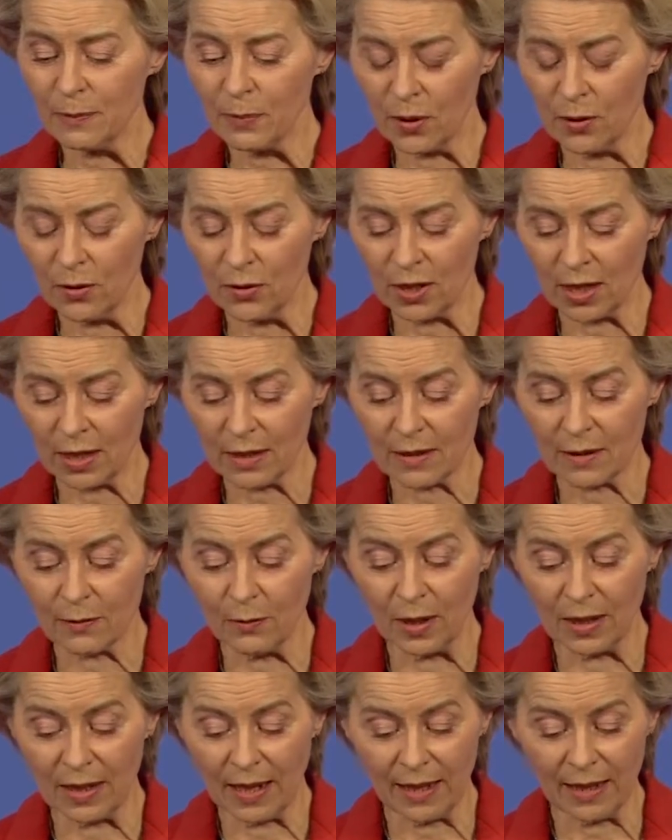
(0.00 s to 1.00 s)
projects
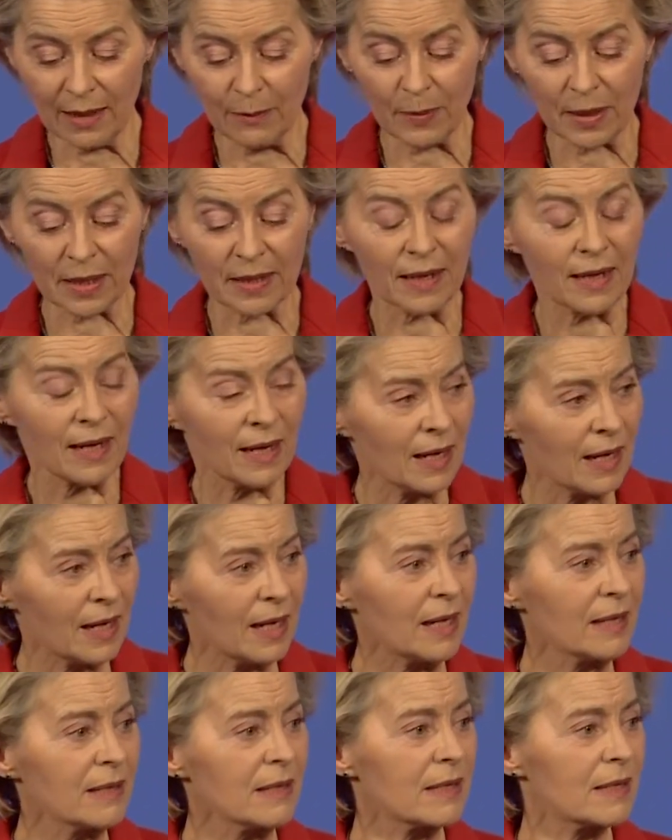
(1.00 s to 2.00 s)
will help
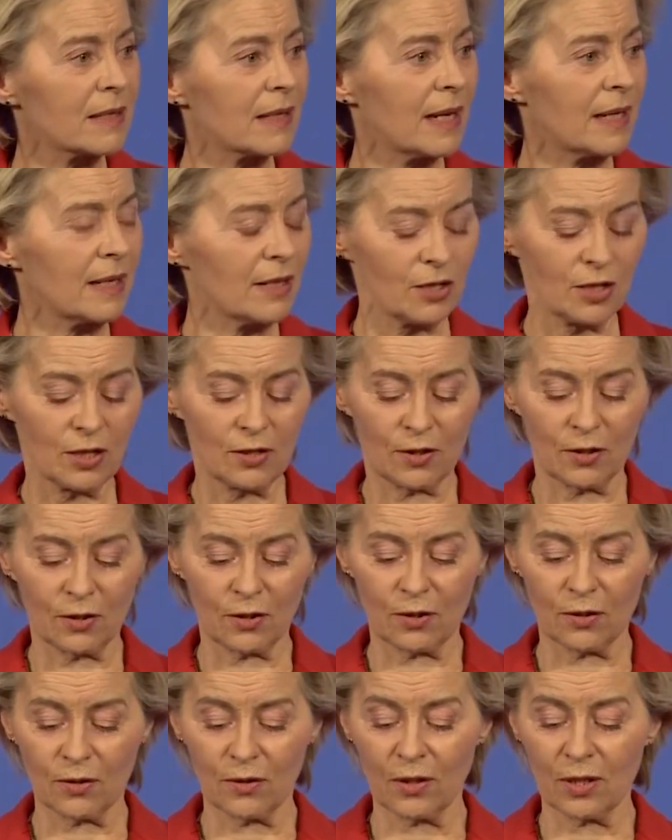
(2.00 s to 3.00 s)
enhance energy
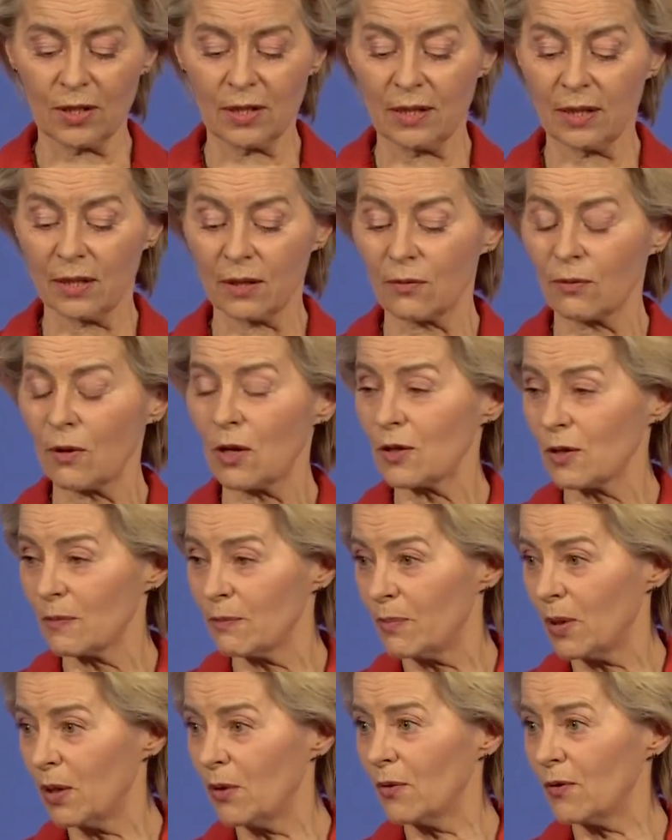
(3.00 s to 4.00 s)
security across
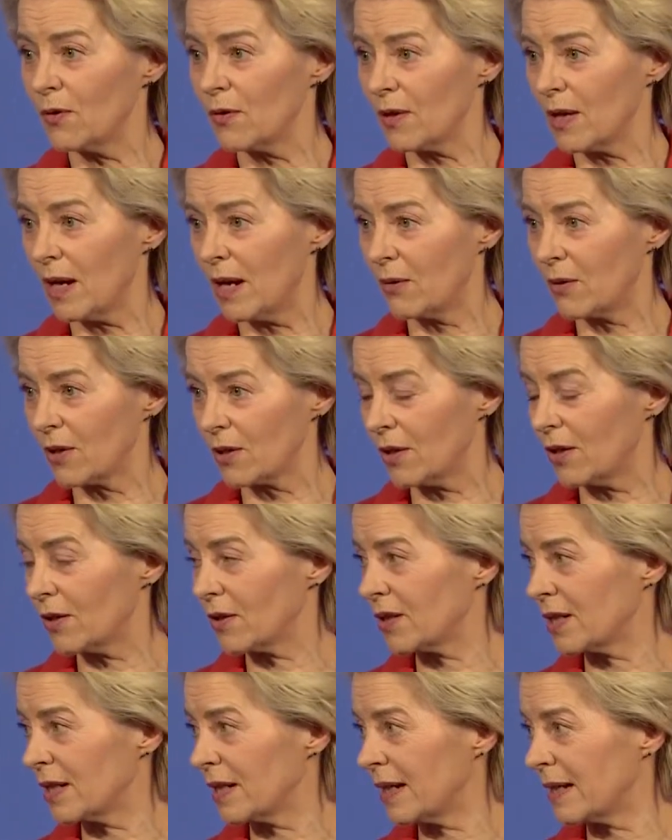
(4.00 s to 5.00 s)
both our
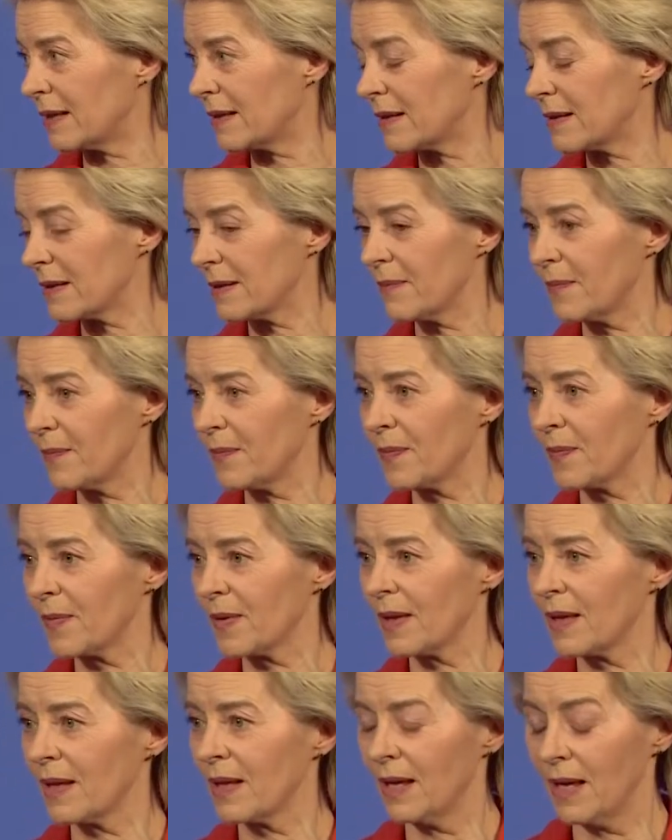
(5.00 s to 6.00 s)
continents.
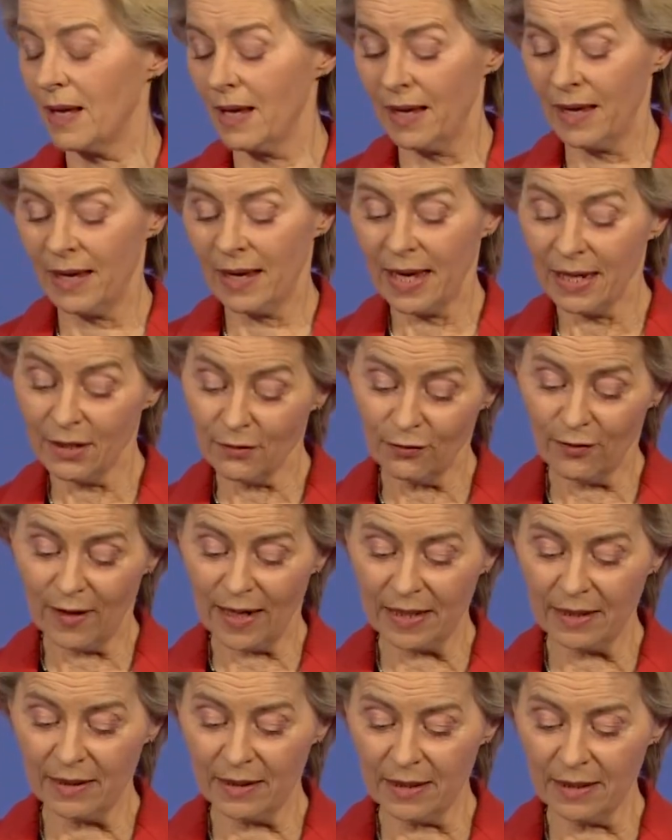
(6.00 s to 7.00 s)
And
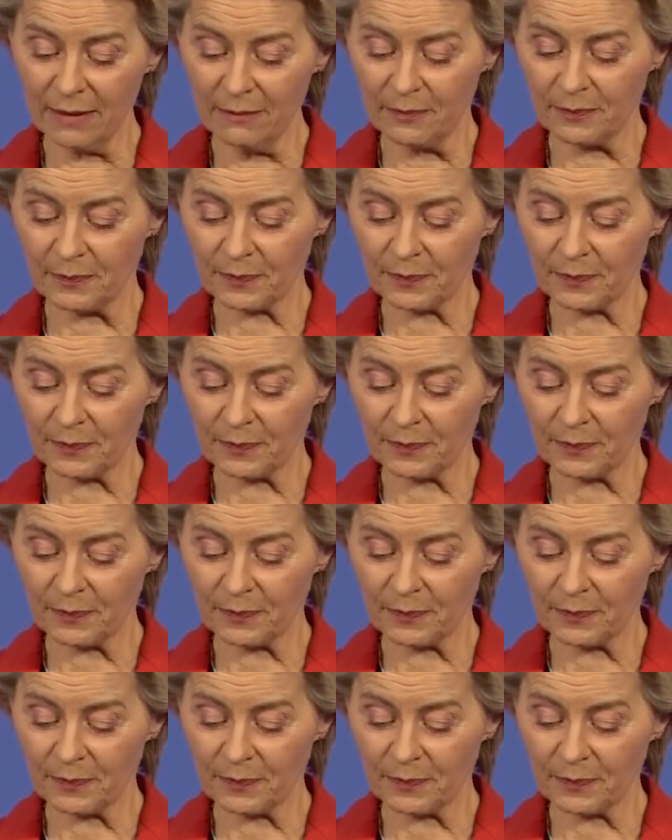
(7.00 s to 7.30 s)
finally,